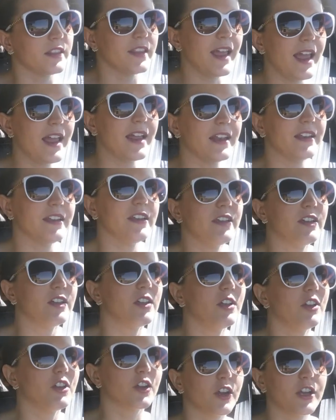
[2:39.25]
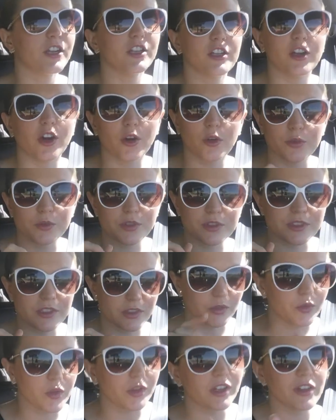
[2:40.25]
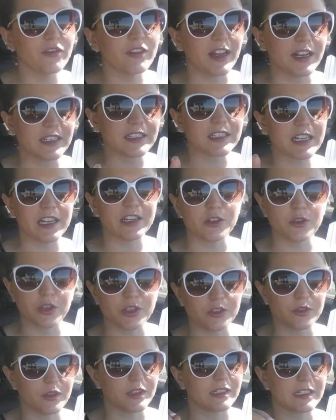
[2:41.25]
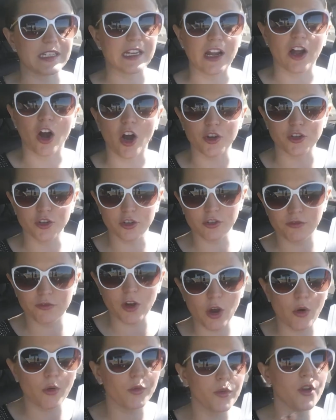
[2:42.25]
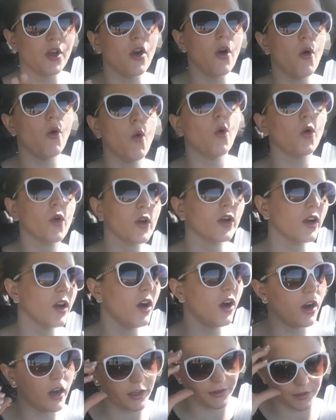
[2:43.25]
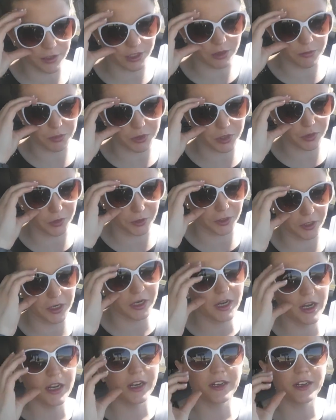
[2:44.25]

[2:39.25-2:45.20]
Then you're gonna go to the event, and you can do this on your phone or on the computer.